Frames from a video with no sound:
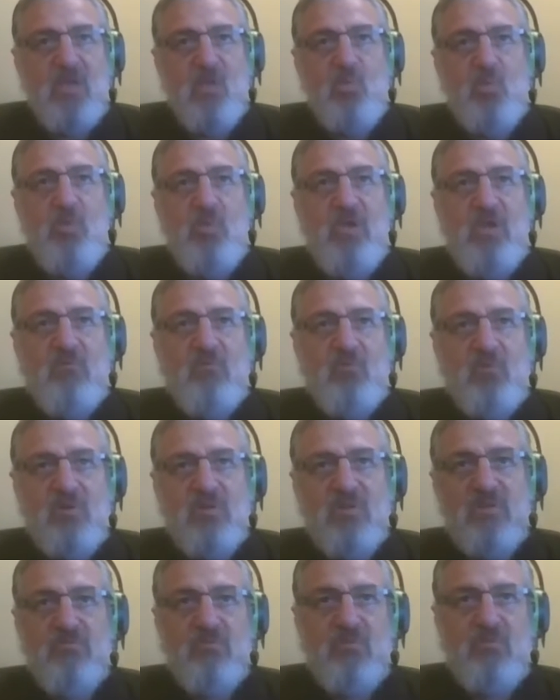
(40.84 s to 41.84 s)
We have
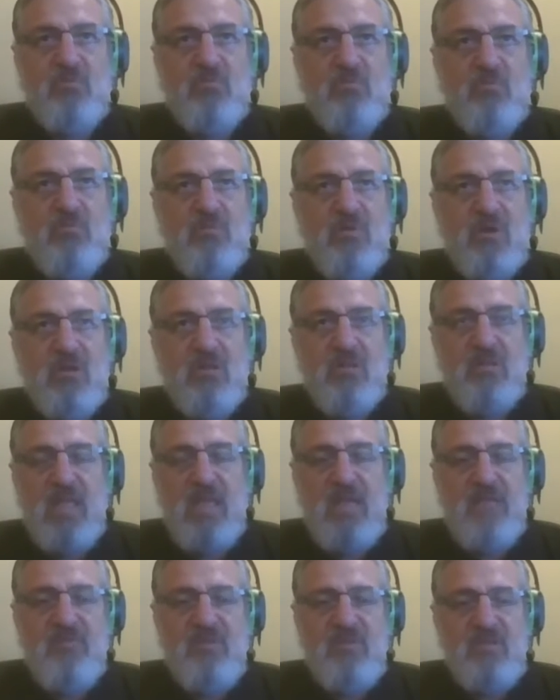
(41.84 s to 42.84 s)
worked through
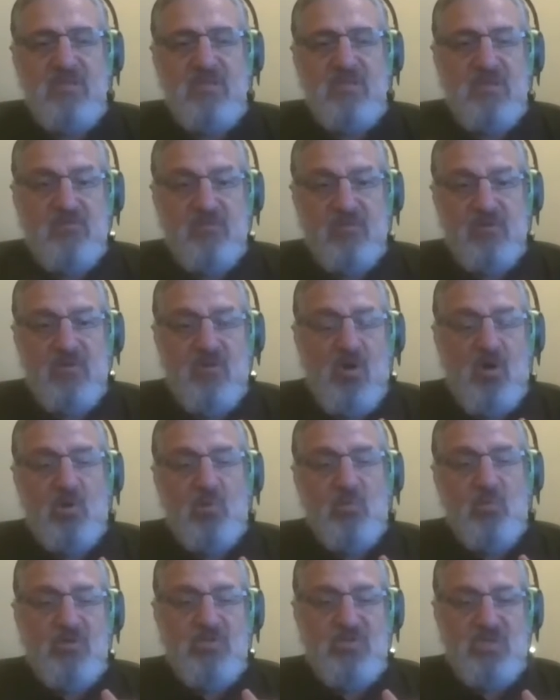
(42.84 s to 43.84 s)
11 different
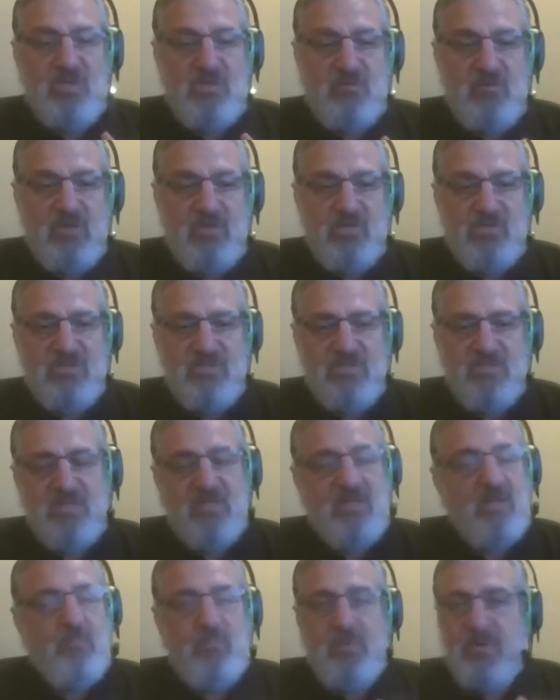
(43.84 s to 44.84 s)
hardware generations
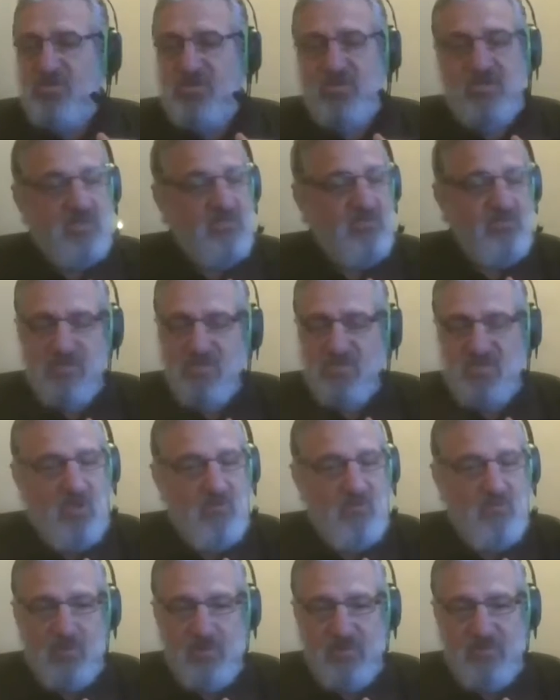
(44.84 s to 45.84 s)
and a bunch of different
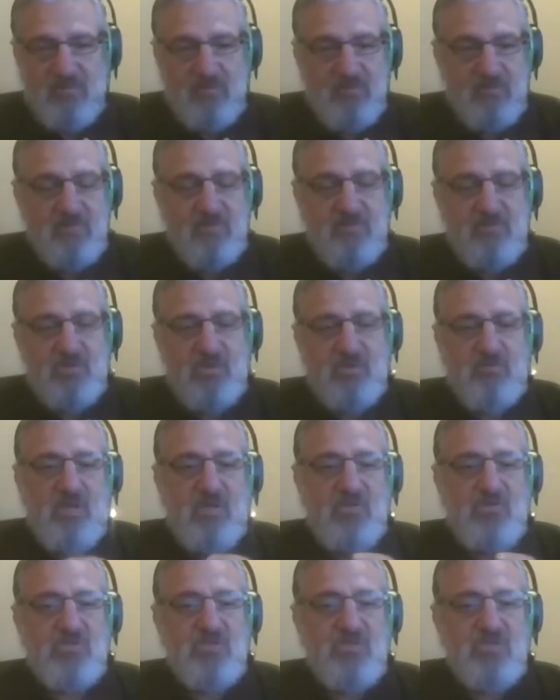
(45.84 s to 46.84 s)
software
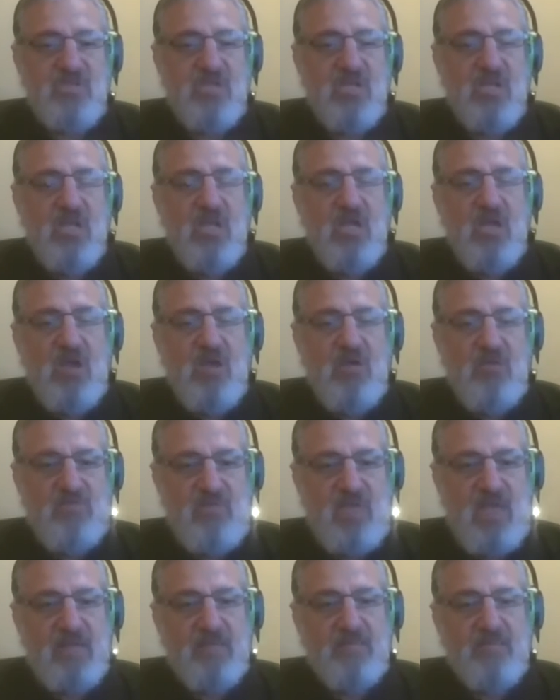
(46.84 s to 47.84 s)
generations of
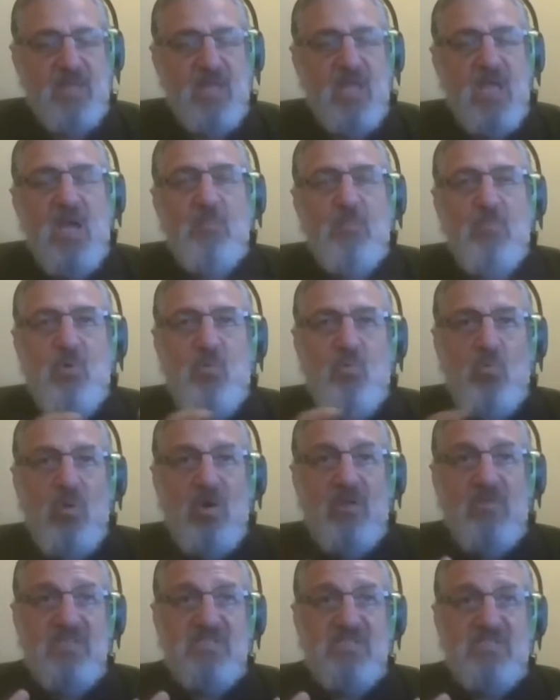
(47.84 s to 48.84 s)
that. But
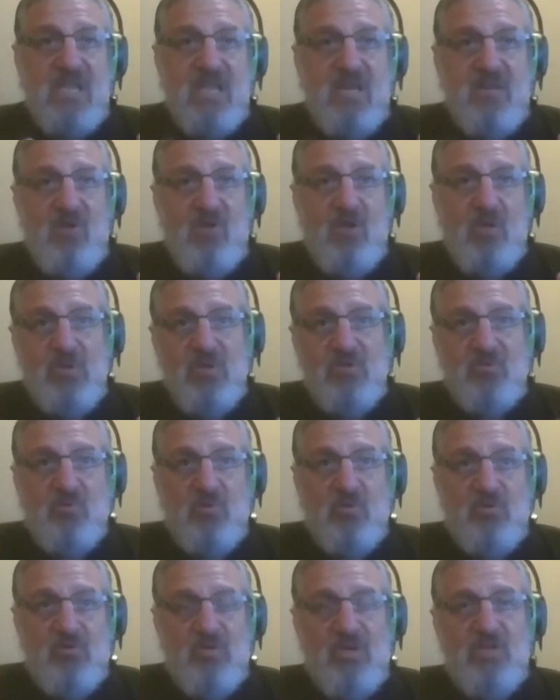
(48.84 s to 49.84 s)
what the SAN volume
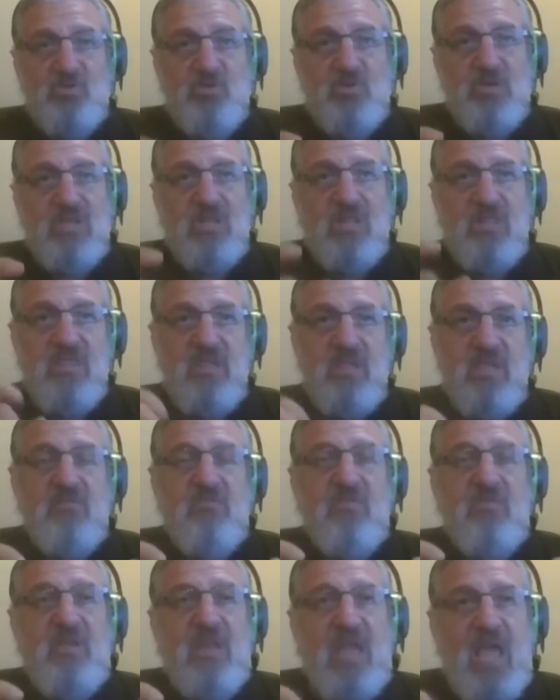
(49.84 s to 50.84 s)
controller does, you can think
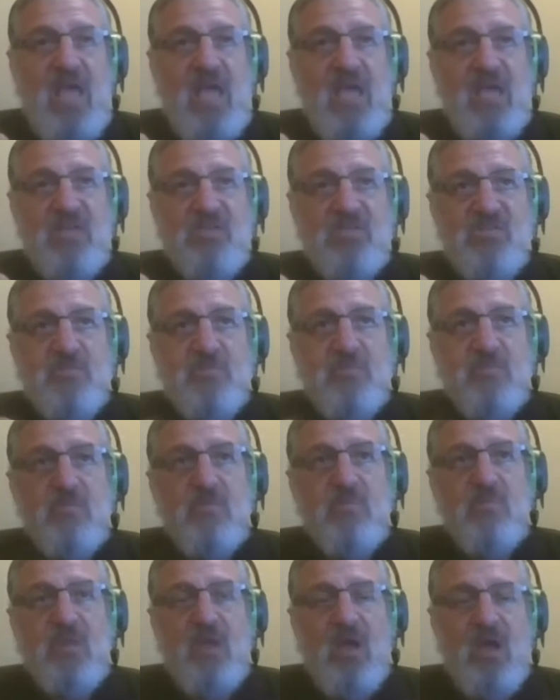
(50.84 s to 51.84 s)
of it as
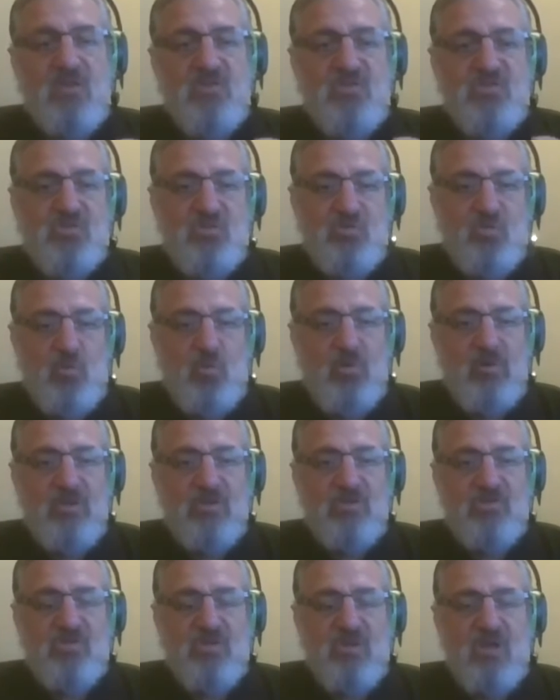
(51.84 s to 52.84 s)
a
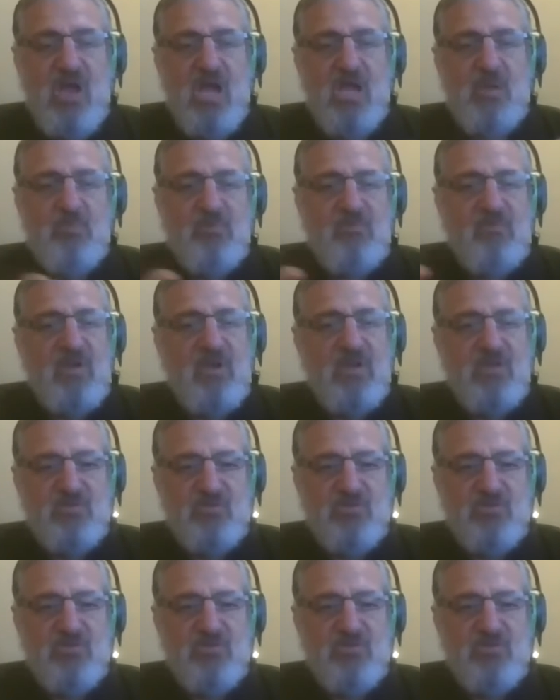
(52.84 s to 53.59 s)
storage hypervisor.